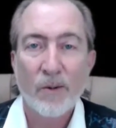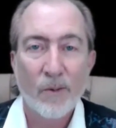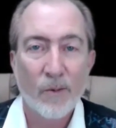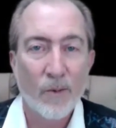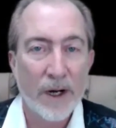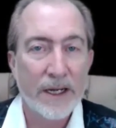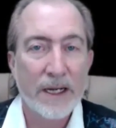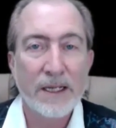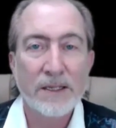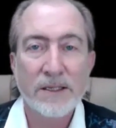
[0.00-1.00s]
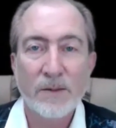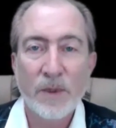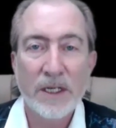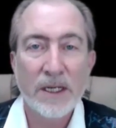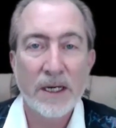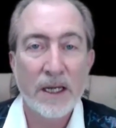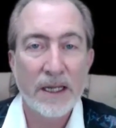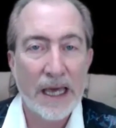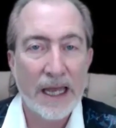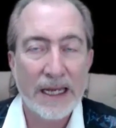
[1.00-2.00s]
what needs to be
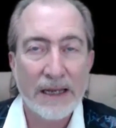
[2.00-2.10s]
done. That